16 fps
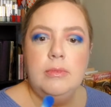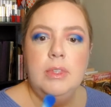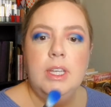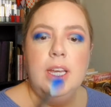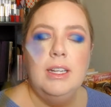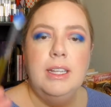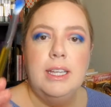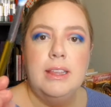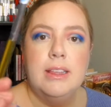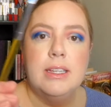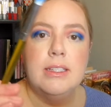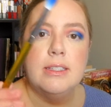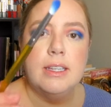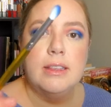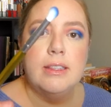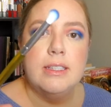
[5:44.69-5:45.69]
kind of like
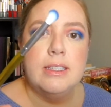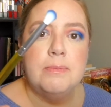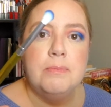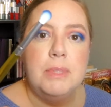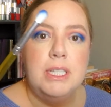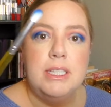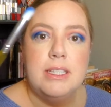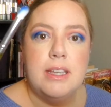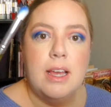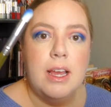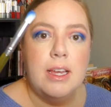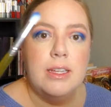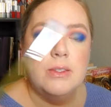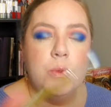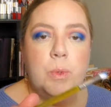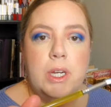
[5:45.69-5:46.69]
this
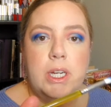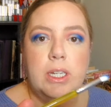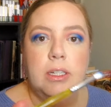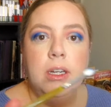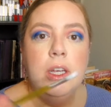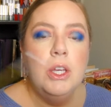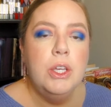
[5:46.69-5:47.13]
mid-size where